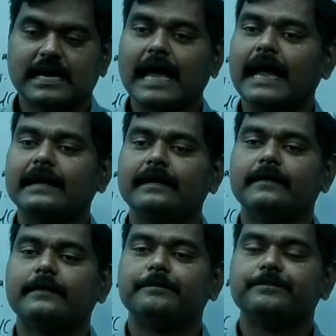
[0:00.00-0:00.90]
and
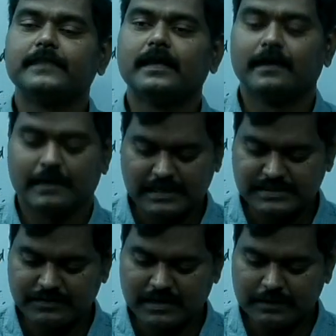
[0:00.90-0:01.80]

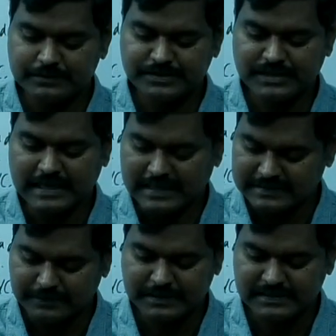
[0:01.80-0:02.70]
next one comes to the
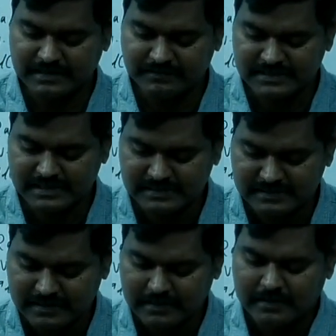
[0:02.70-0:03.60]
SMS
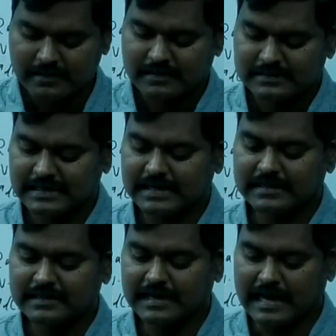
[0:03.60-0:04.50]
services,
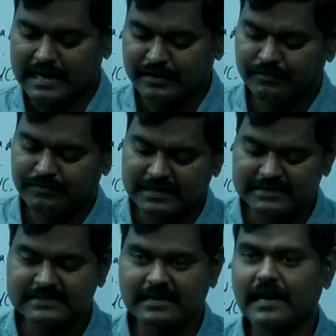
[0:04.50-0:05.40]
sending the audio
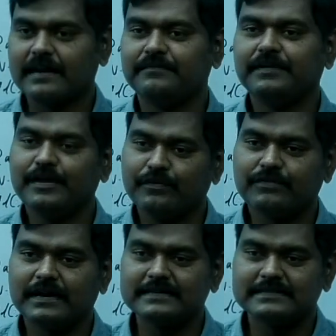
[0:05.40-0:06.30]
files and video
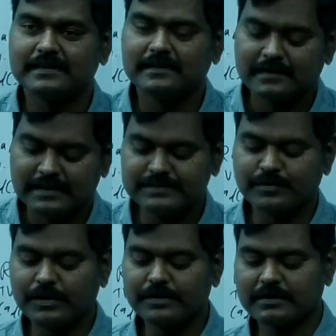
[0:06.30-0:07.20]
files is
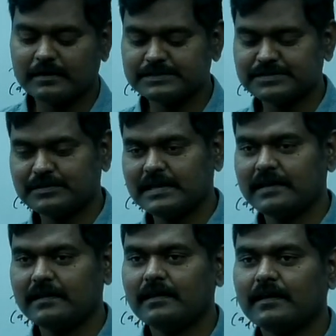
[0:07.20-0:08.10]
going to comes to
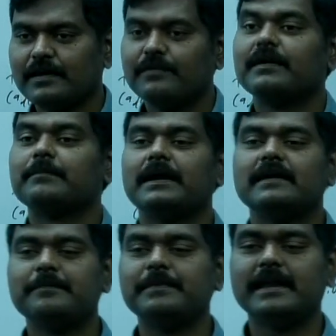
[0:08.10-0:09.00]
the your
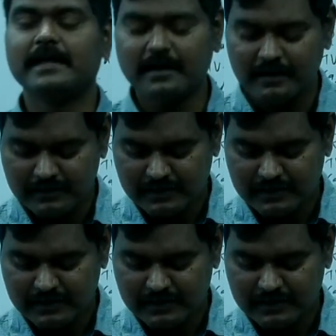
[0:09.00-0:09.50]
multimedia